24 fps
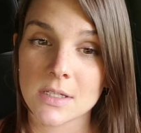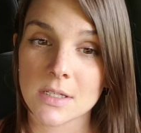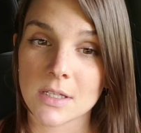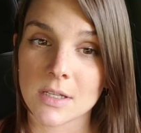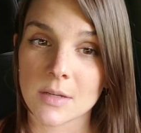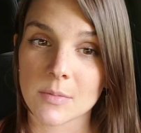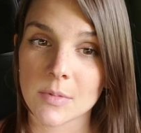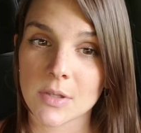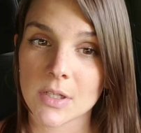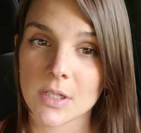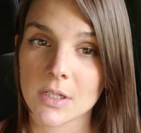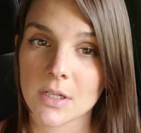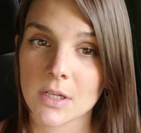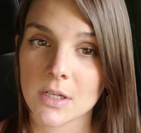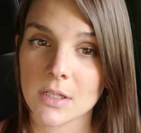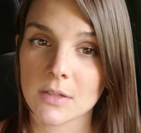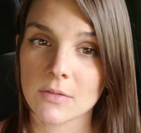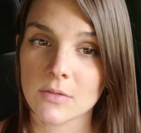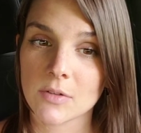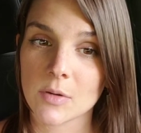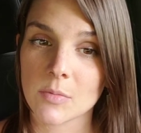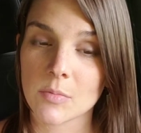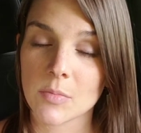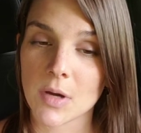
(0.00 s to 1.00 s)
and I'm going to kind
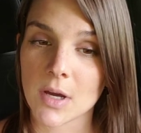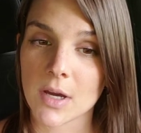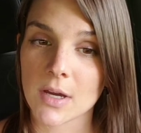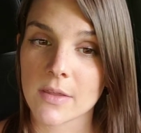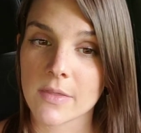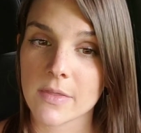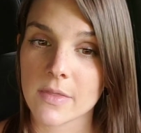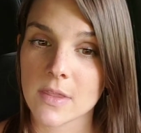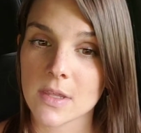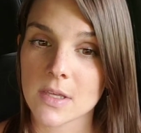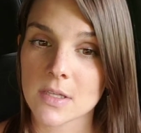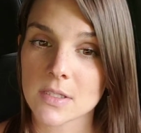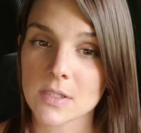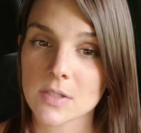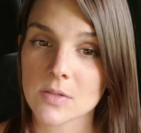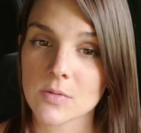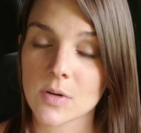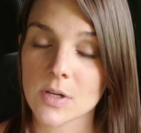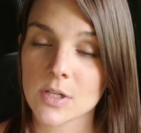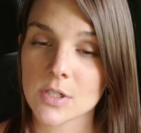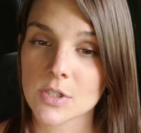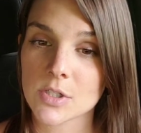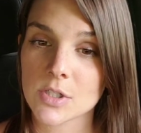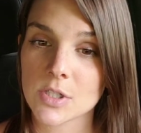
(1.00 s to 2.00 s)
of combine this
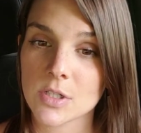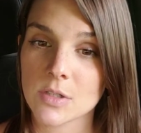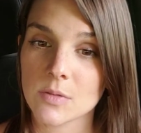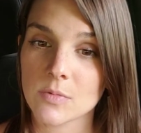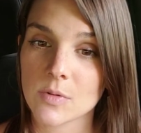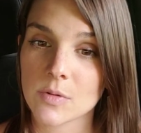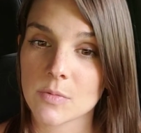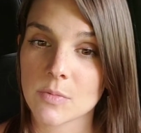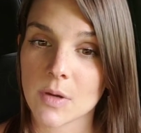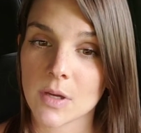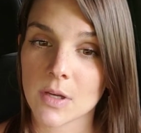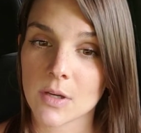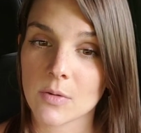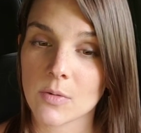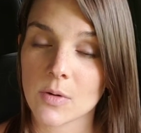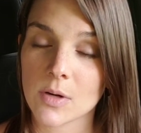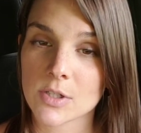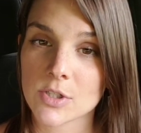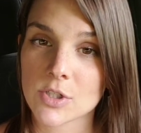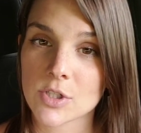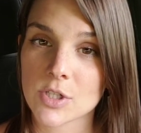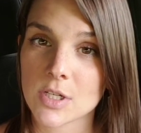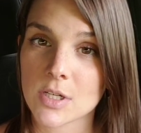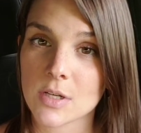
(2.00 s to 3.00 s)
question with my
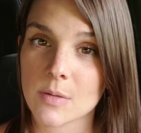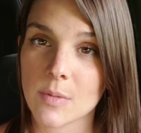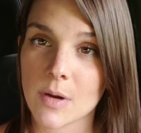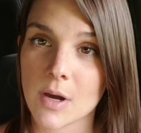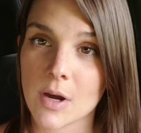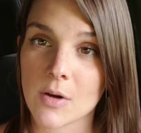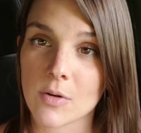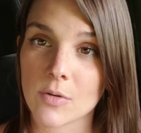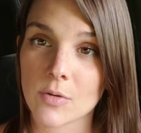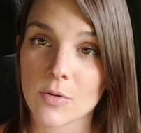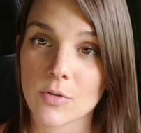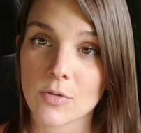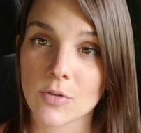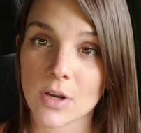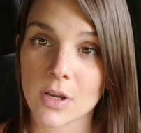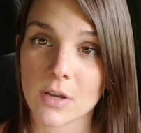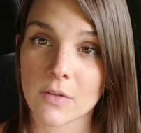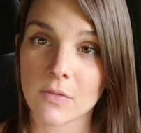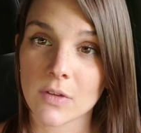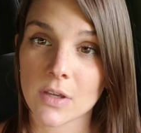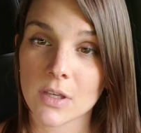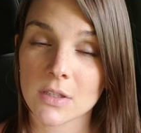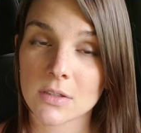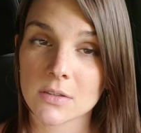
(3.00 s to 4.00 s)
question about
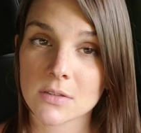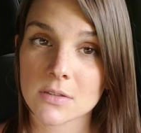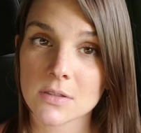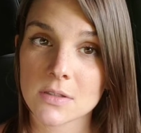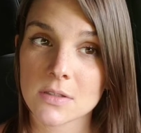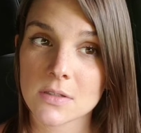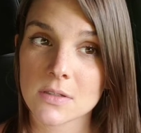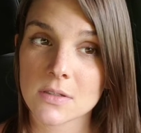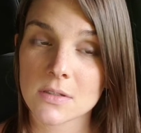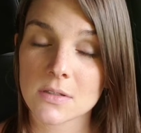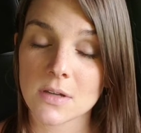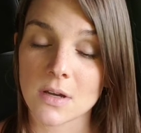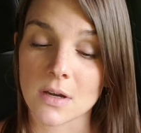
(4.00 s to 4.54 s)
cravings.